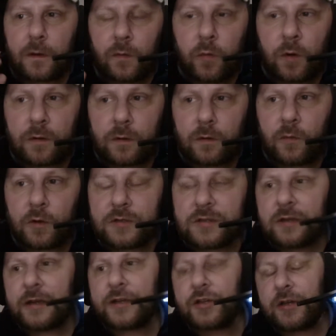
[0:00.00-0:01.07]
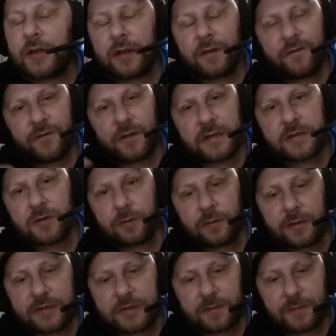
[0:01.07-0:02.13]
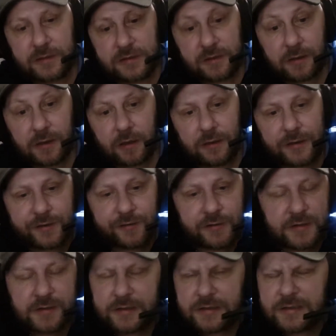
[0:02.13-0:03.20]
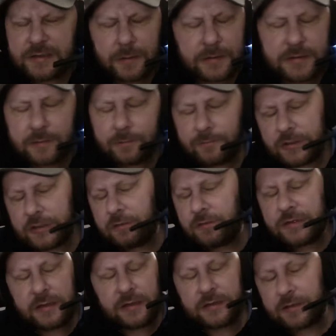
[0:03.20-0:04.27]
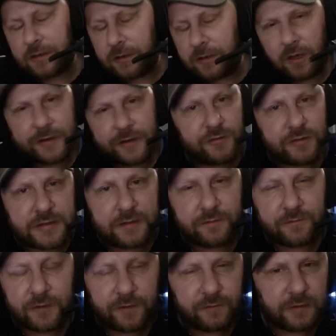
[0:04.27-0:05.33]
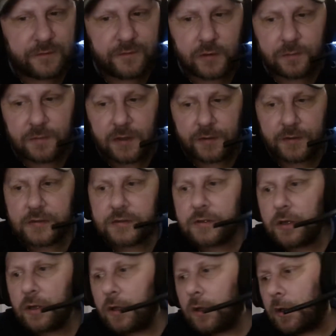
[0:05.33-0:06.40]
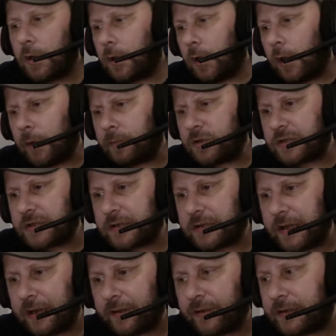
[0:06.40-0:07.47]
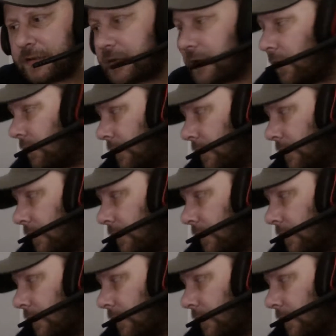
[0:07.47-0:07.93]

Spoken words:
once I actually confessed all this to my psychiatrist, because I still see the psychiatrist every 3 or 4 months, just to see how things are going